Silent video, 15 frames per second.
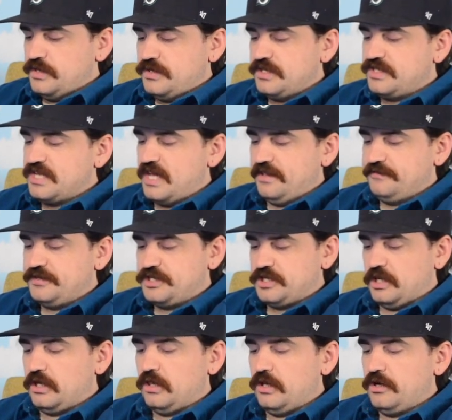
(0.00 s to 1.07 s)
The
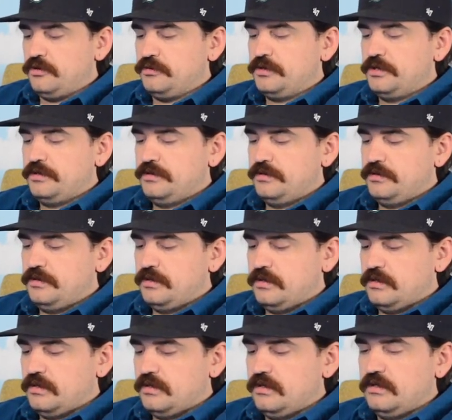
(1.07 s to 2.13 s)
television glowed.
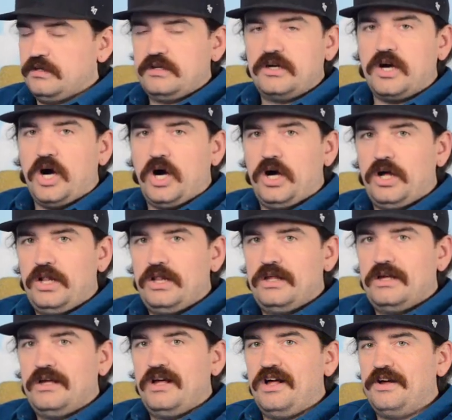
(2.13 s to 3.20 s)

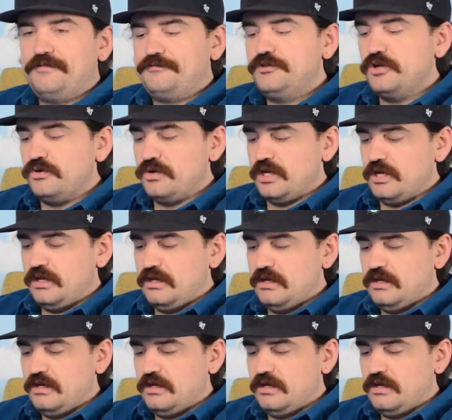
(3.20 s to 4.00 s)
Call of Duty.